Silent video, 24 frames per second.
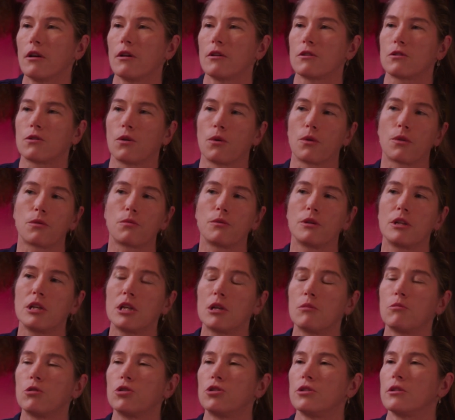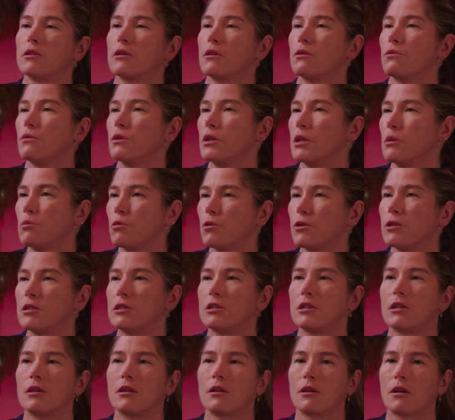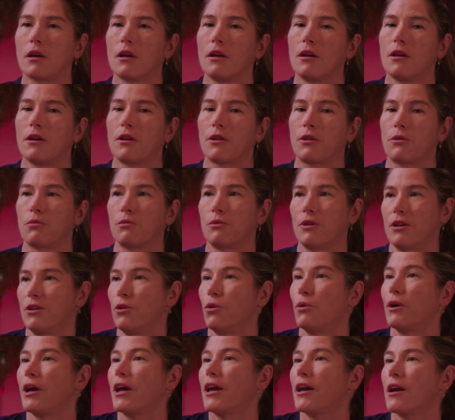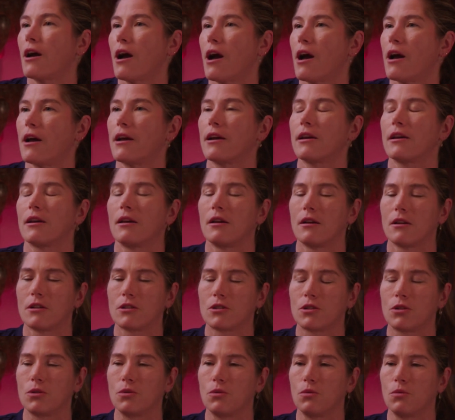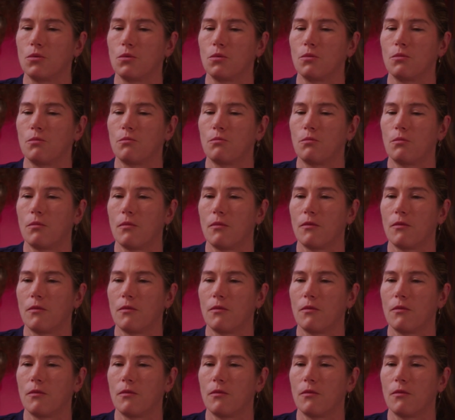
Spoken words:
Right. So 3D imaging, 3D printing, you know, AI to